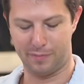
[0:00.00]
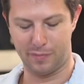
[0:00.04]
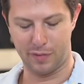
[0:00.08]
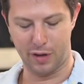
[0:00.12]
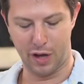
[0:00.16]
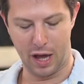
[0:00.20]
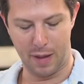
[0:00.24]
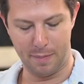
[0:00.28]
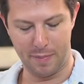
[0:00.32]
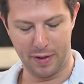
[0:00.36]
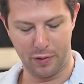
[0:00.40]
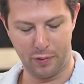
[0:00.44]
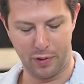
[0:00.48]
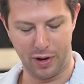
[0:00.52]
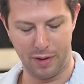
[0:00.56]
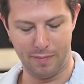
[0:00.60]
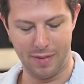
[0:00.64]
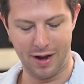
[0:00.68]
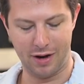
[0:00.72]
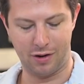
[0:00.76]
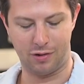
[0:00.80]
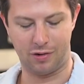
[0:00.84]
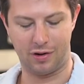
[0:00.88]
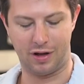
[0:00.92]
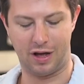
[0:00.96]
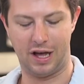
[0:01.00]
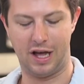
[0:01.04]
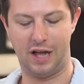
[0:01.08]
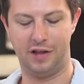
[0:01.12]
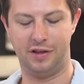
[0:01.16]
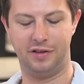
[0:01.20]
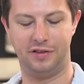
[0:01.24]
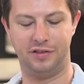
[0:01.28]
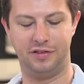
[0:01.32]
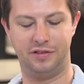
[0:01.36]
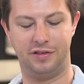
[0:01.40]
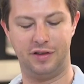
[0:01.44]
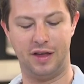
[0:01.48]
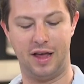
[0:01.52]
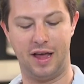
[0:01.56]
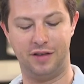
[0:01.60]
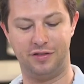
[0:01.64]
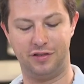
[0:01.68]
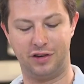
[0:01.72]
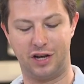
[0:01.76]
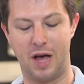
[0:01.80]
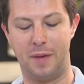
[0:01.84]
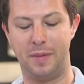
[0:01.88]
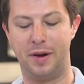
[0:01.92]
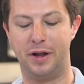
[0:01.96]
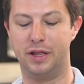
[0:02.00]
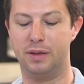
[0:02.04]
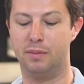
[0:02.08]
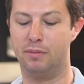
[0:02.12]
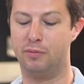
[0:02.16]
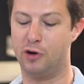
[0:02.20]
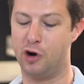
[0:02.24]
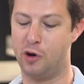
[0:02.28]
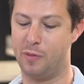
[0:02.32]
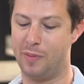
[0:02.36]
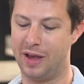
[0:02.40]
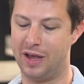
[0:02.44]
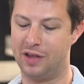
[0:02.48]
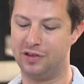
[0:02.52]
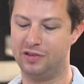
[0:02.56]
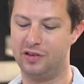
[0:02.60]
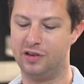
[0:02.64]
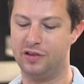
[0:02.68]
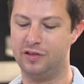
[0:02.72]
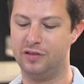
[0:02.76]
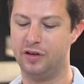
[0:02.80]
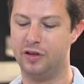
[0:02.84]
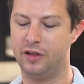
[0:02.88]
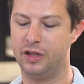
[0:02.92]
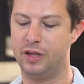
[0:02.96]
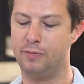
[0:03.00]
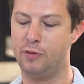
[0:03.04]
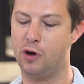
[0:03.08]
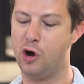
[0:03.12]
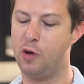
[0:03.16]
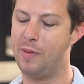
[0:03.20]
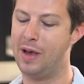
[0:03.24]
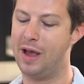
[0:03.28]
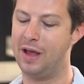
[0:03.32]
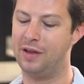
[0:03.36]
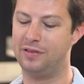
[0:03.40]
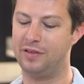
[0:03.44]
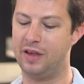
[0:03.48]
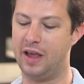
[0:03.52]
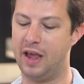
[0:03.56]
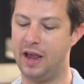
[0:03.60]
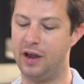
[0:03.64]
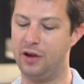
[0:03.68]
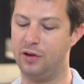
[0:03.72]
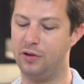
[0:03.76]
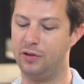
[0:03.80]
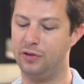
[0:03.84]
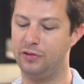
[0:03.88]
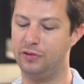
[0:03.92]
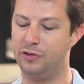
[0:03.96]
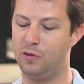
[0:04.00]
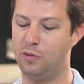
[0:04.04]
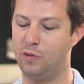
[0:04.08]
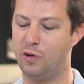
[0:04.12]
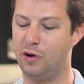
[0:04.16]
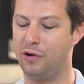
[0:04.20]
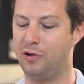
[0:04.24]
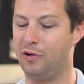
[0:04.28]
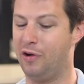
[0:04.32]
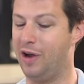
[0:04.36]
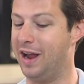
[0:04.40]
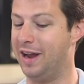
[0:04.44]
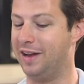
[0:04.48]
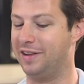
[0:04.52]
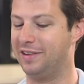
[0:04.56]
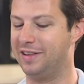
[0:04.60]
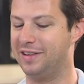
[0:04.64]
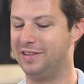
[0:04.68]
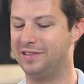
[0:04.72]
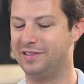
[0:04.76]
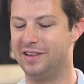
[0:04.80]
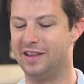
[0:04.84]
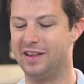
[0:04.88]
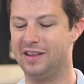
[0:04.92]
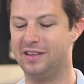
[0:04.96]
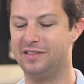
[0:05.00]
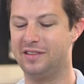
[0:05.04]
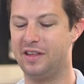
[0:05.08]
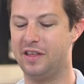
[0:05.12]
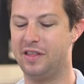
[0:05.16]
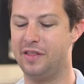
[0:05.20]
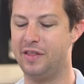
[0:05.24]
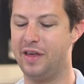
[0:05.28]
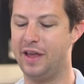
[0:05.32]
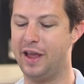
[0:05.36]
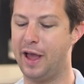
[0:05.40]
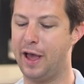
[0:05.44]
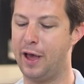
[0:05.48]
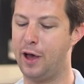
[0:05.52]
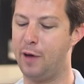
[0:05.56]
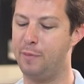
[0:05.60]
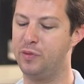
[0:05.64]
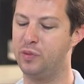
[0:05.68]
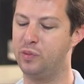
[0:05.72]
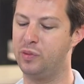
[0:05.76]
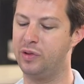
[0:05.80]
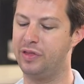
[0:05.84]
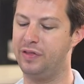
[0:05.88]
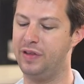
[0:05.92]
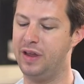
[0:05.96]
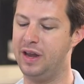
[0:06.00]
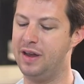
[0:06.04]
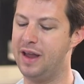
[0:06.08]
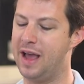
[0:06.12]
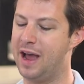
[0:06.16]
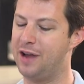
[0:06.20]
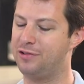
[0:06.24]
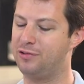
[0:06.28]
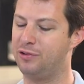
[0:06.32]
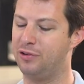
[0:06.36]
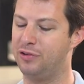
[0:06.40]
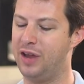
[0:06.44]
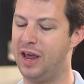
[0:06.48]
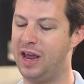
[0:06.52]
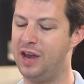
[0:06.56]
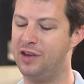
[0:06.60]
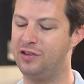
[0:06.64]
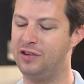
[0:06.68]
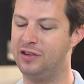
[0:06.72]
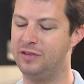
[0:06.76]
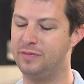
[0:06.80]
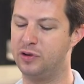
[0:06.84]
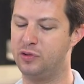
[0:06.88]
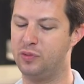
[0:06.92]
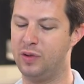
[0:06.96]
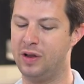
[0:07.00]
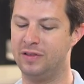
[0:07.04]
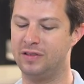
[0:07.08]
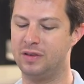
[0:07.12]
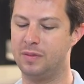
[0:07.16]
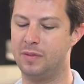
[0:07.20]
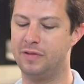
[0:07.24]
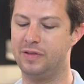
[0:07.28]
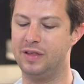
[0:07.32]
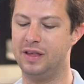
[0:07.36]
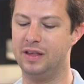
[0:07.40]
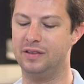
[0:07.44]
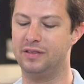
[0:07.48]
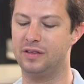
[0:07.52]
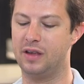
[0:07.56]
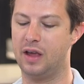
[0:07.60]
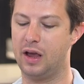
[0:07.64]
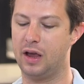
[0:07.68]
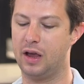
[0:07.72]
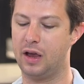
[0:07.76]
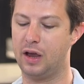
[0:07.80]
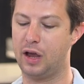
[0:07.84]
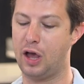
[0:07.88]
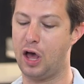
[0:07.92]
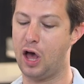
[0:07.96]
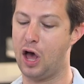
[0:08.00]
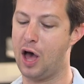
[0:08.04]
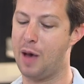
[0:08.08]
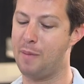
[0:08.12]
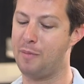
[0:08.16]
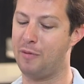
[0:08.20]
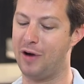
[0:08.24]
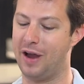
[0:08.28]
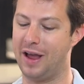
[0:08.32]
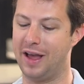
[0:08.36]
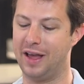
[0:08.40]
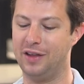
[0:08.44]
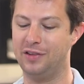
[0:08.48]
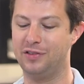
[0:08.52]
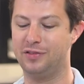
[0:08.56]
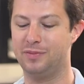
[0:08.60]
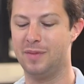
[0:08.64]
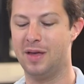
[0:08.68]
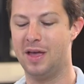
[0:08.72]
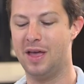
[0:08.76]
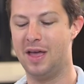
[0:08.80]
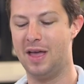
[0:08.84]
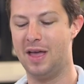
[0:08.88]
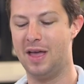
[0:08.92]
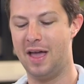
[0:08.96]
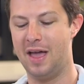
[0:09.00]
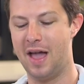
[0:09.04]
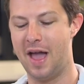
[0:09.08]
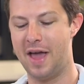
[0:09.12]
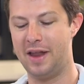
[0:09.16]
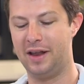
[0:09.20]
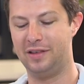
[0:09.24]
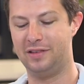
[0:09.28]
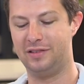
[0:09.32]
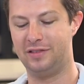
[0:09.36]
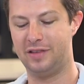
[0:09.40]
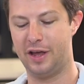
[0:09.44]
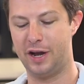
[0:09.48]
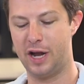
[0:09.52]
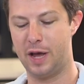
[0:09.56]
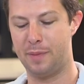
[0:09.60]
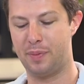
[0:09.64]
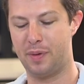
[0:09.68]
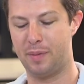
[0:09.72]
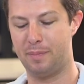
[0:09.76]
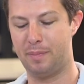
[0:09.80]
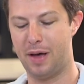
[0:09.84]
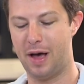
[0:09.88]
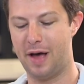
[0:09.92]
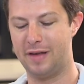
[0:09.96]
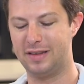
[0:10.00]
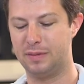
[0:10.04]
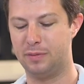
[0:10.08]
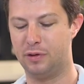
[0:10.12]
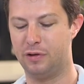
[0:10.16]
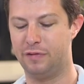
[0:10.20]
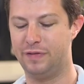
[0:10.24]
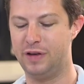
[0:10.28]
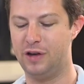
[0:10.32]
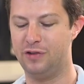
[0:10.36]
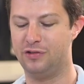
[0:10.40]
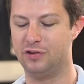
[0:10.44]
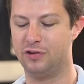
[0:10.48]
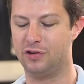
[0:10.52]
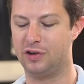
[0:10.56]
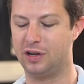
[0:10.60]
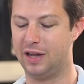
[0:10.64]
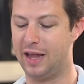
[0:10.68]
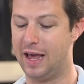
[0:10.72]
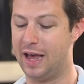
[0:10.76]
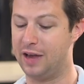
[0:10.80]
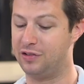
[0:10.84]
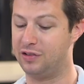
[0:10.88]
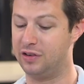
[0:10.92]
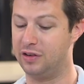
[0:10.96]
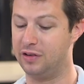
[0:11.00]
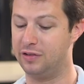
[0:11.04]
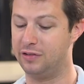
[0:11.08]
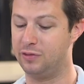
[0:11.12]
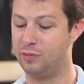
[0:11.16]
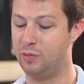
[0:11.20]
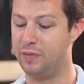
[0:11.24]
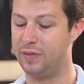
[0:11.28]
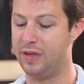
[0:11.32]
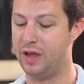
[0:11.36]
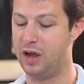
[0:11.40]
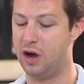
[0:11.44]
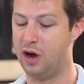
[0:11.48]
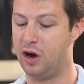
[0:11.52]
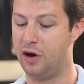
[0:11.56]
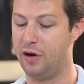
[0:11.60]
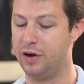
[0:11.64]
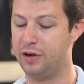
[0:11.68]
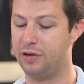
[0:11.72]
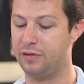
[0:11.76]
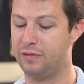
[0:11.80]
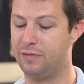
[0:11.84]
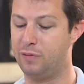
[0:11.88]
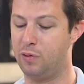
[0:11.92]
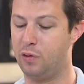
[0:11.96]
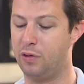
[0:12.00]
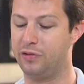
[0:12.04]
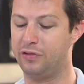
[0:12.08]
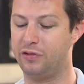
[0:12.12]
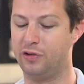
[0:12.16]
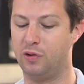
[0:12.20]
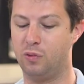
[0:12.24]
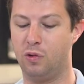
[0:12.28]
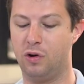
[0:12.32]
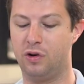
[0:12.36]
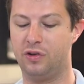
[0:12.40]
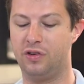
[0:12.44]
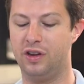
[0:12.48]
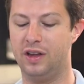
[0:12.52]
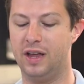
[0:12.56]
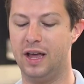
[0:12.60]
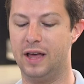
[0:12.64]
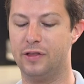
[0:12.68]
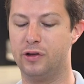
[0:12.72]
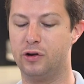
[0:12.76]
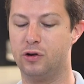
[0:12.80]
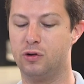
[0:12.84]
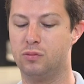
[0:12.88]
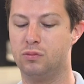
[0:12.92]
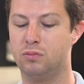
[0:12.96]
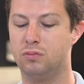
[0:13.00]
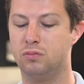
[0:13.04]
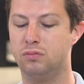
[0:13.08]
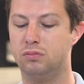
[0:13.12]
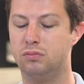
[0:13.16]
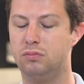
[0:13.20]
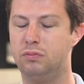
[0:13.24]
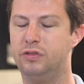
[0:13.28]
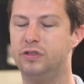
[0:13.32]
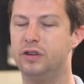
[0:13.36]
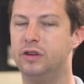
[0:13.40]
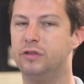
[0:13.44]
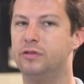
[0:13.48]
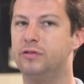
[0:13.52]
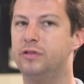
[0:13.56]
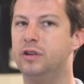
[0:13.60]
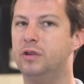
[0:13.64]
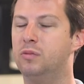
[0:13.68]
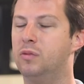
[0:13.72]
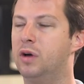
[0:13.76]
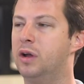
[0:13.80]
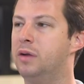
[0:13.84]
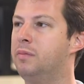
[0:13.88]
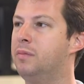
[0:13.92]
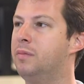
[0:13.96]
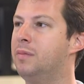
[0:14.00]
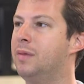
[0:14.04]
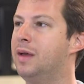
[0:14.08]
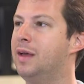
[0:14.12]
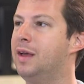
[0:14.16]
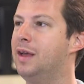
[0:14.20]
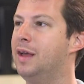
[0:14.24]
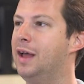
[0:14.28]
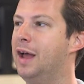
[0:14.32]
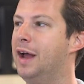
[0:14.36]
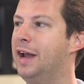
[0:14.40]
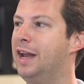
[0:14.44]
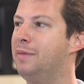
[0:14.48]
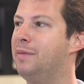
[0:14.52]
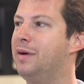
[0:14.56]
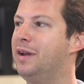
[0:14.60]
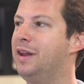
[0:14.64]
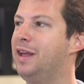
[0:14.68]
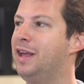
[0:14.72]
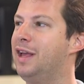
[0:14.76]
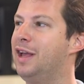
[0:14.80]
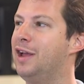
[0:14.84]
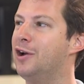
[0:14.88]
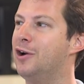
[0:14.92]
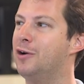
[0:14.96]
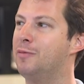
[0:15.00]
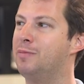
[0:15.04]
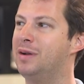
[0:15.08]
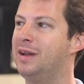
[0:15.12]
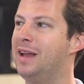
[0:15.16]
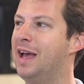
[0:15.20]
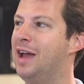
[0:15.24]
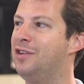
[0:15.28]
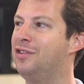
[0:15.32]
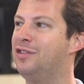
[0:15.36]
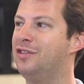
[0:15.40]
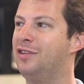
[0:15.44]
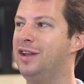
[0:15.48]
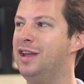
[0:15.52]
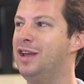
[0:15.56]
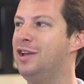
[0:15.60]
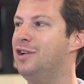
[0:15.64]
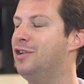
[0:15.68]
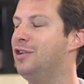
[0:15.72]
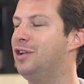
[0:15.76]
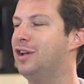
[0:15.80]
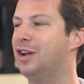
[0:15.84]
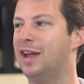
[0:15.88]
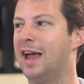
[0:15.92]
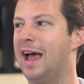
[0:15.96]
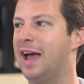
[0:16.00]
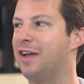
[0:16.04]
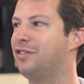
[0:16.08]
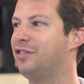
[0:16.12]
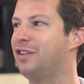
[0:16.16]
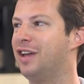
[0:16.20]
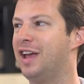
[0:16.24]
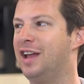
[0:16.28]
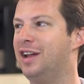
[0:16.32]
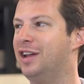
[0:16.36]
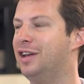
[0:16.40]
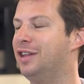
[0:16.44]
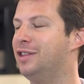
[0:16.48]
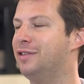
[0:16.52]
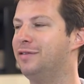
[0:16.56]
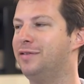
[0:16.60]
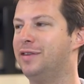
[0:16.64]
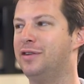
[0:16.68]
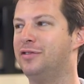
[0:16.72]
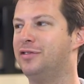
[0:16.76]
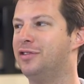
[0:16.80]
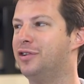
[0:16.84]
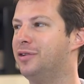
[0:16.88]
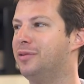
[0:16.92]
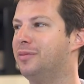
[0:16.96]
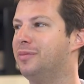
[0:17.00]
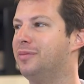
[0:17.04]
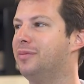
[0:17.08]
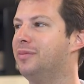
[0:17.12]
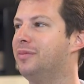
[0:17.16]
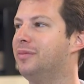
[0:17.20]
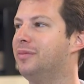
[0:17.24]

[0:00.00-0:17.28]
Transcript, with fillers: Yeah. Um, by the way, Michael Collins has a comment on the bromances. The bromance angles were great, he says. They helped with the natural tensions between some of these comrades, and it set up possible future clashes when they aren't forced to work together. That's an interesting one. Anybody here potentially could clash Kayla in the future?